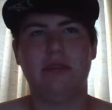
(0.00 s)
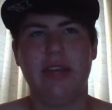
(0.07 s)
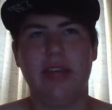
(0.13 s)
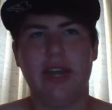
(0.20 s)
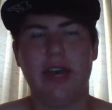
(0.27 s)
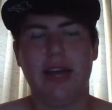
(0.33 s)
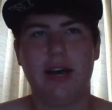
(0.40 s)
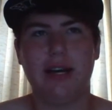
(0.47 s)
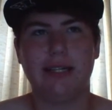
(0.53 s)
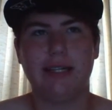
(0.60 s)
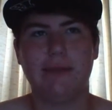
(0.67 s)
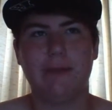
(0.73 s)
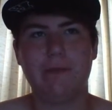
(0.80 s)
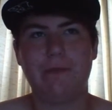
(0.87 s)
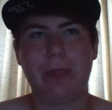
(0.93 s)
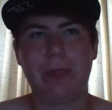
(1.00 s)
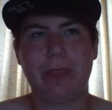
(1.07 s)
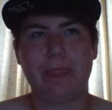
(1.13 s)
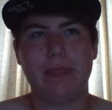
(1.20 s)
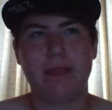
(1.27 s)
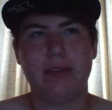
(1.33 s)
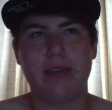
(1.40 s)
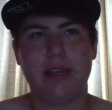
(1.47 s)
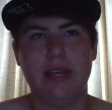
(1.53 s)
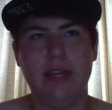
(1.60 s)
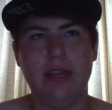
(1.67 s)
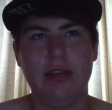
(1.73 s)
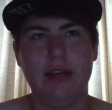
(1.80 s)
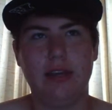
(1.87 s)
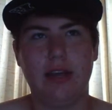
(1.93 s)
yeah,
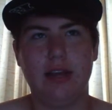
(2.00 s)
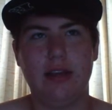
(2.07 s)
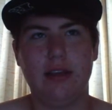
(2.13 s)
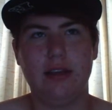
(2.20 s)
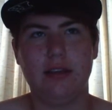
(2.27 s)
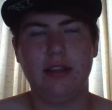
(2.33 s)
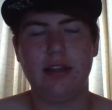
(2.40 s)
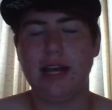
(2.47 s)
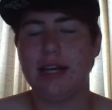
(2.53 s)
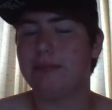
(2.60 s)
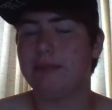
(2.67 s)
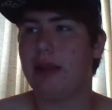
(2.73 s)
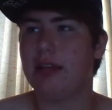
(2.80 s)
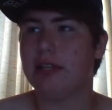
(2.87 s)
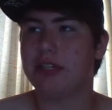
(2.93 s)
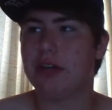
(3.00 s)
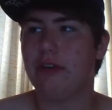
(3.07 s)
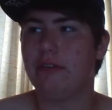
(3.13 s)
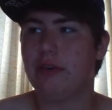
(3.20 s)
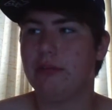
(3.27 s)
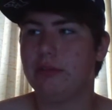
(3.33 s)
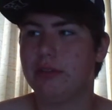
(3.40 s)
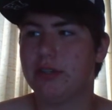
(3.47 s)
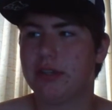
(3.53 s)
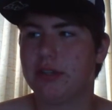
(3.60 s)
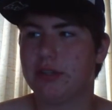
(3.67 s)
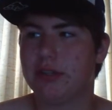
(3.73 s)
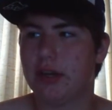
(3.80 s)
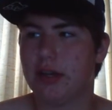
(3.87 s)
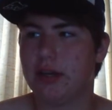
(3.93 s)
he the last battle I saw of him was
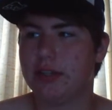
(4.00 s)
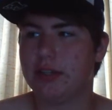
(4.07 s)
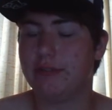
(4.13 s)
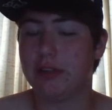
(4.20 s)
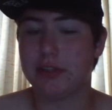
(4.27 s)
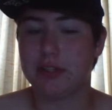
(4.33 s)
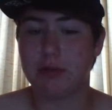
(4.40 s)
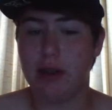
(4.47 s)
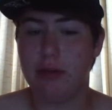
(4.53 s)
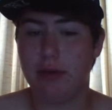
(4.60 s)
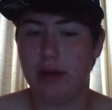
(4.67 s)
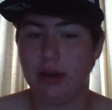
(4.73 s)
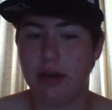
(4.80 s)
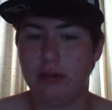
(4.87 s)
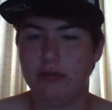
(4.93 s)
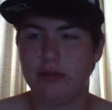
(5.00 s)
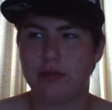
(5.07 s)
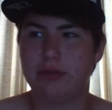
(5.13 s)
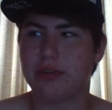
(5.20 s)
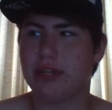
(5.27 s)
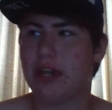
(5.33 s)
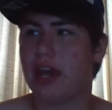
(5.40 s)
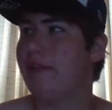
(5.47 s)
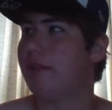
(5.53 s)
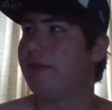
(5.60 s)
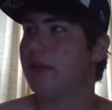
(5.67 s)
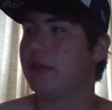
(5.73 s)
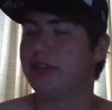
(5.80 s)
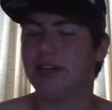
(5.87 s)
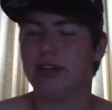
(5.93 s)
his Philly Swain battle, which was kind of
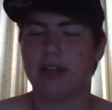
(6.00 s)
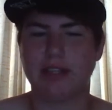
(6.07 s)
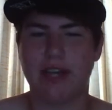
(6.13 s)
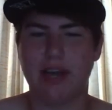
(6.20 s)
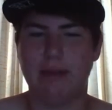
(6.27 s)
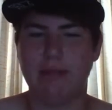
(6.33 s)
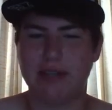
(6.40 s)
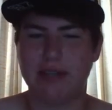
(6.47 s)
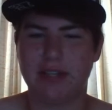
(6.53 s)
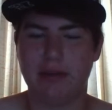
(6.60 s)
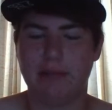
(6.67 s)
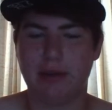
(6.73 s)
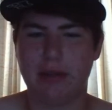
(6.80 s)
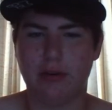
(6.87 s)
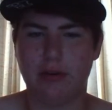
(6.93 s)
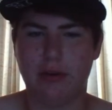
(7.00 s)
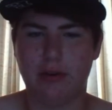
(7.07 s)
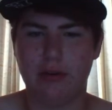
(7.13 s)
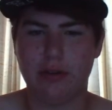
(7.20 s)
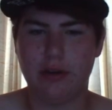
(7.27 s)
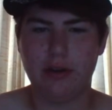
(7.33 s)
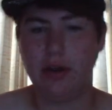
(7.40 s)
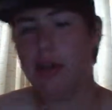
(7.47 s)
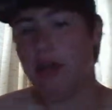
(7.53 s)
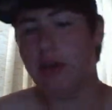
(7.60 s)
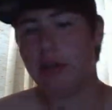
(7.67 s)
unfortunate because it got messed up by the whole hey, you're